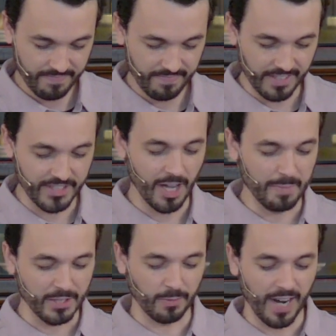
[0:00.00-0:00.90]
The
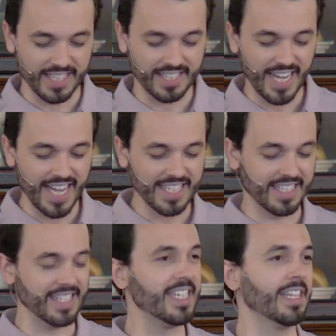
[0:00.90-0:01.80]
psalmist writes,
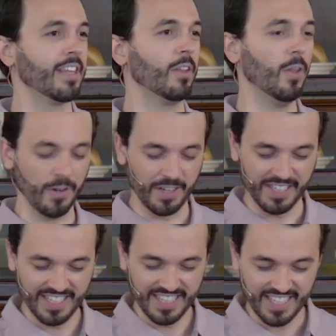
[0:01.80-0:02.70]
taste and see that the
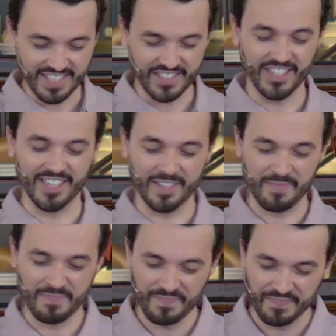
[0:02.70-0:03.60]
Lord is good.
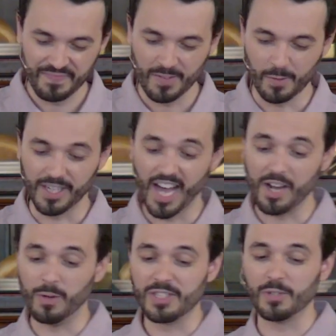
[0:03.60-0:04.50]
Well,
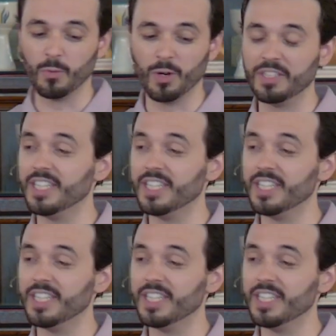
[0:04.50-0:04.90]
God wants the world to